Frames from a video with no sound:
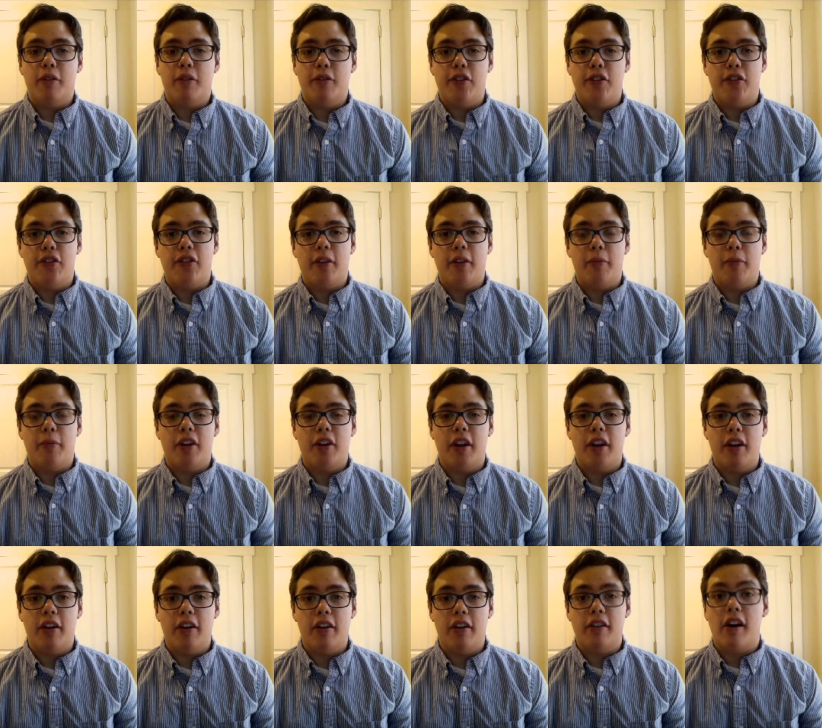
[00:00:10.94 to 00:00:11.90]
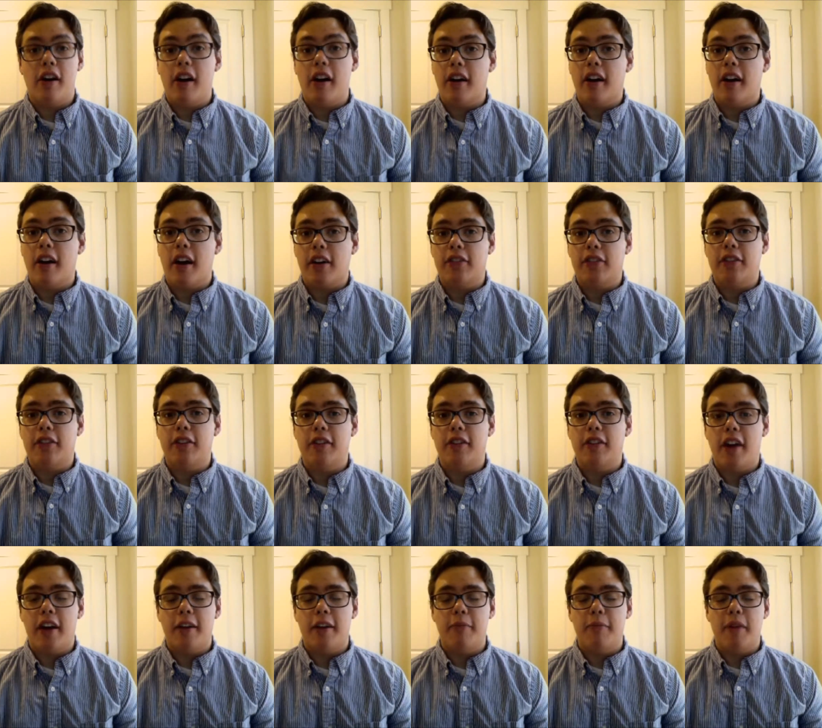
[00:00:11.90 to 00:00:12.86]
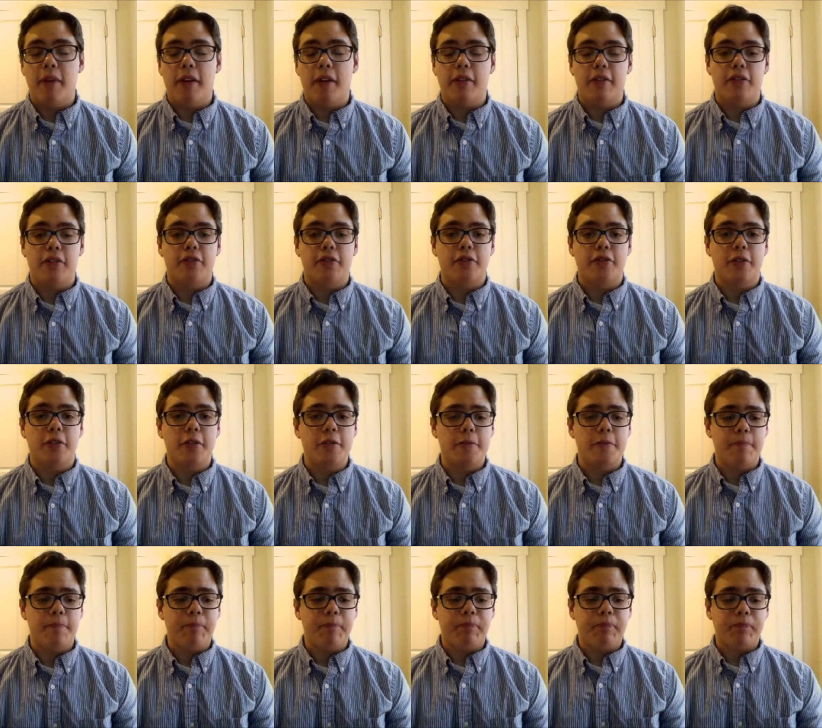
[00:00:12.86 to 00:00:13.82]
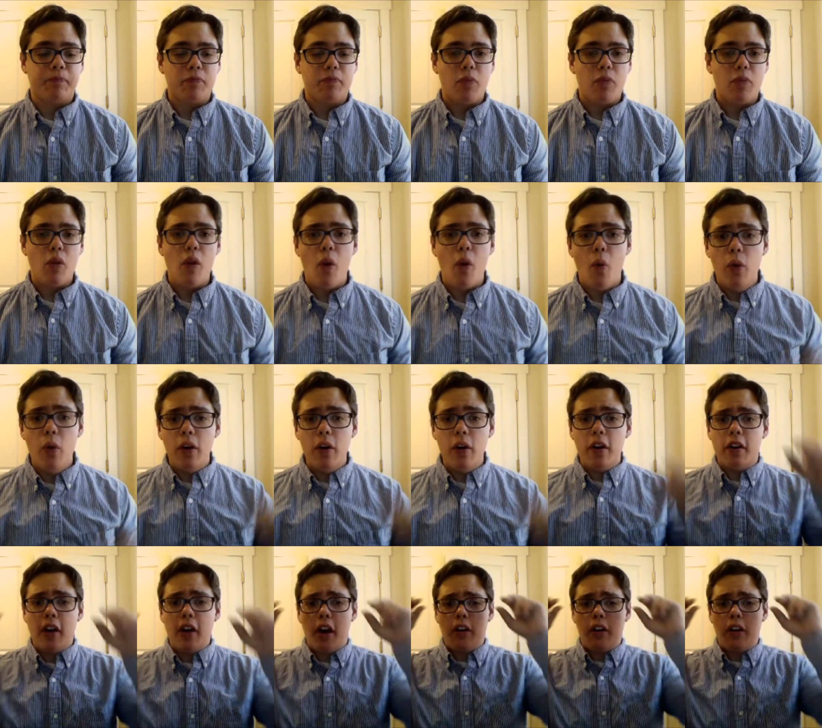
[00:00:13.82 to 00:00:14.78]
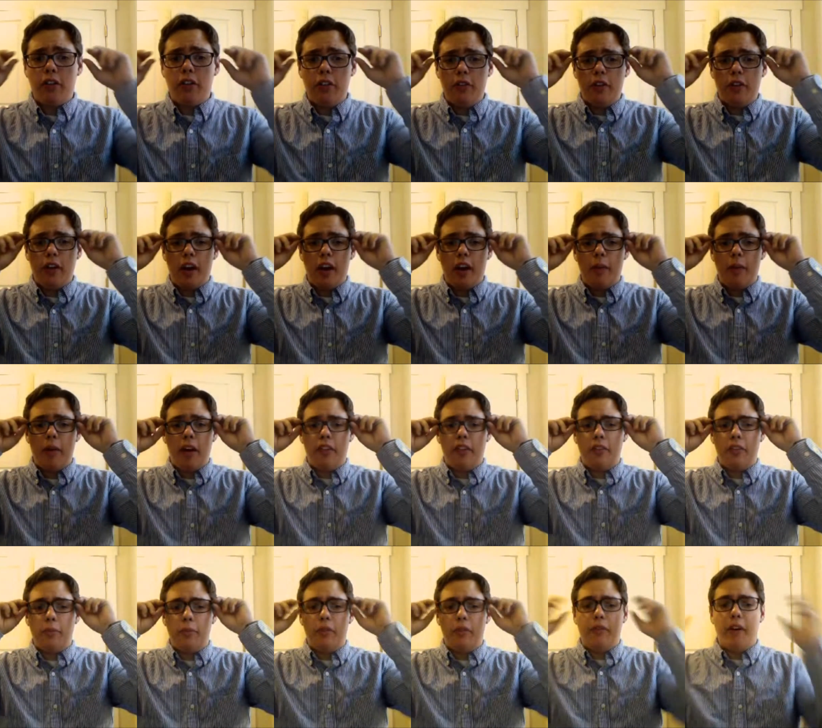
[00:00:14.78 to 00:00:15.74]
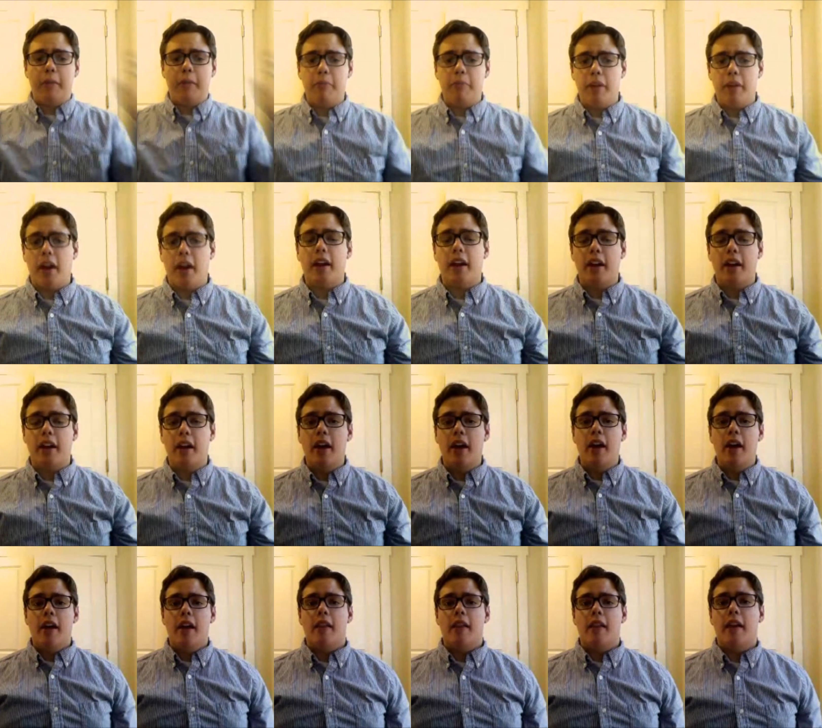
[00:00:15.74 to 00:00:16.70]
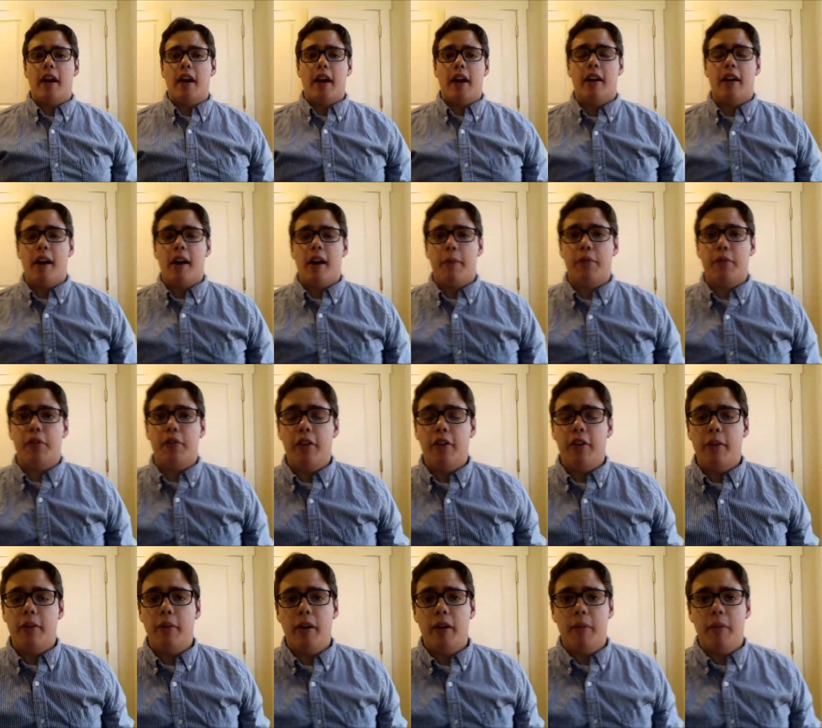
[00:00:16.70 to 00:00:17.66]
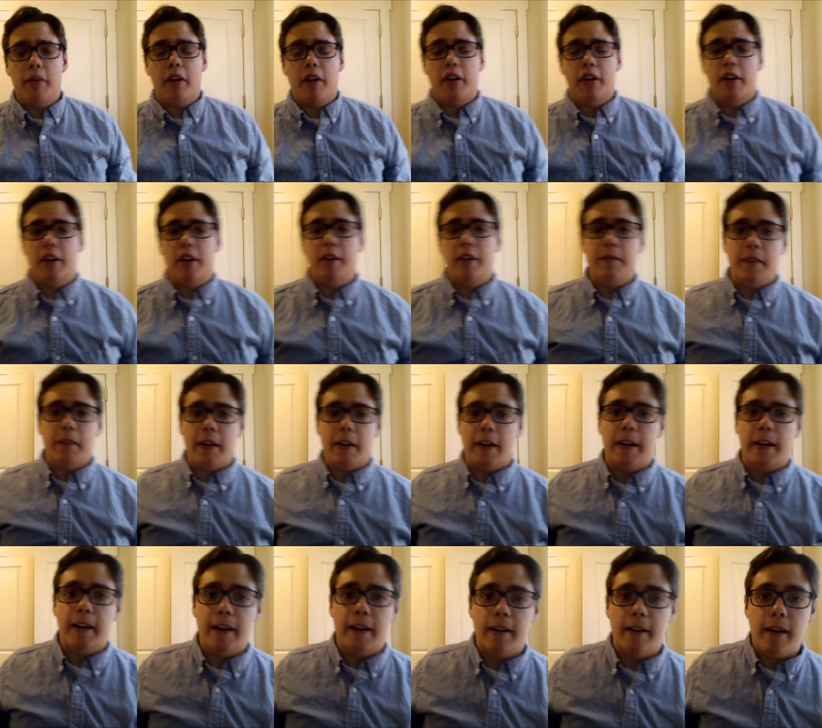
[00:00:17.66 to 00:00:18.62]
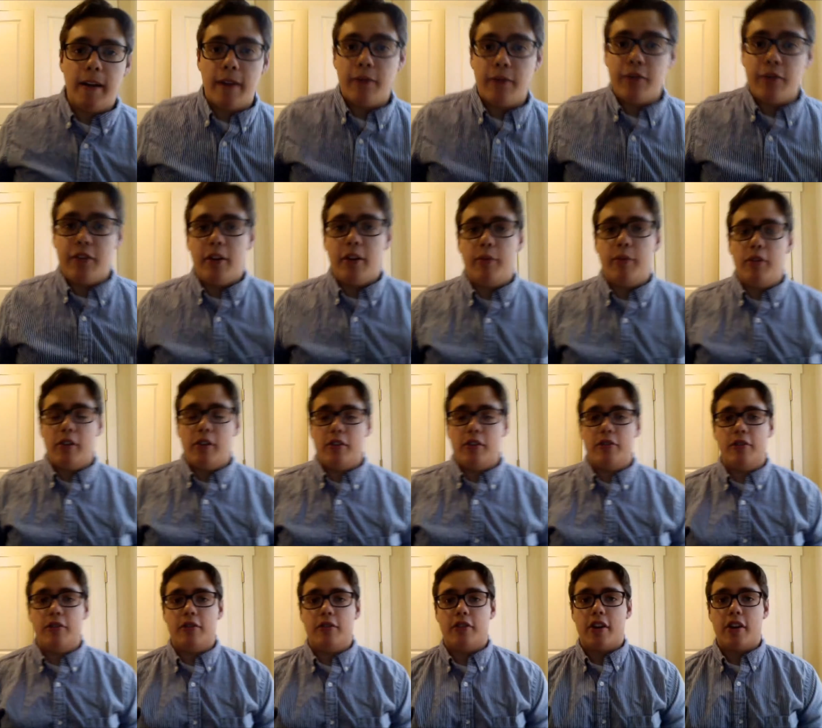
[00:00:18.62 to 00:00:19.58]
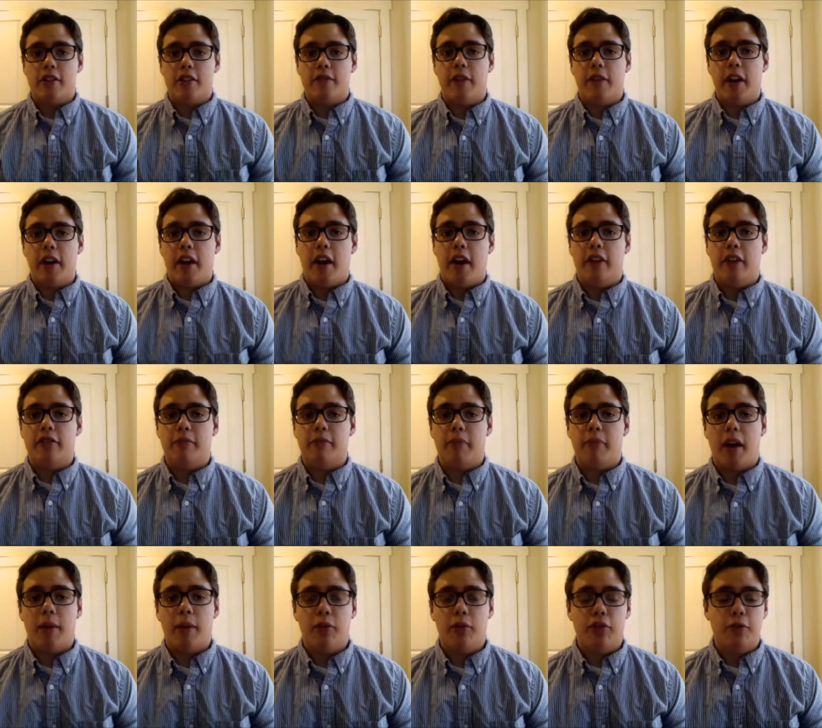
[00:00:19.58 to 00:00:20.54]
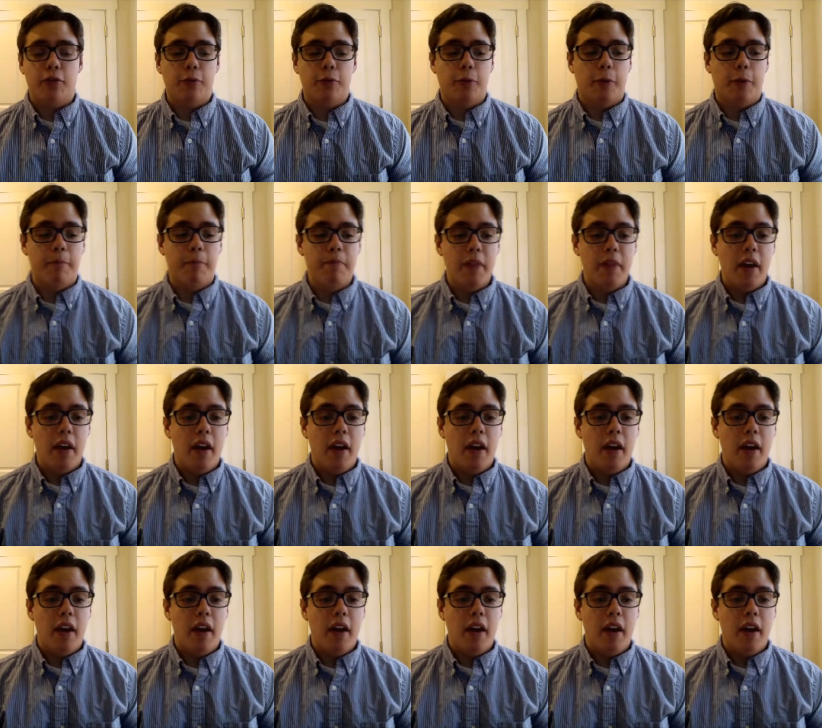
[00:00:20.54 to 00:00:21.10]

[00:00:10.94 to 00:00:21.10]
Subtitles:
over the summer here at Tonganoxie United Methodist Church. I wanted to talk to you today about some event planning that I had an opportunity to be a part of. Every summer our church has a vacation Bible school,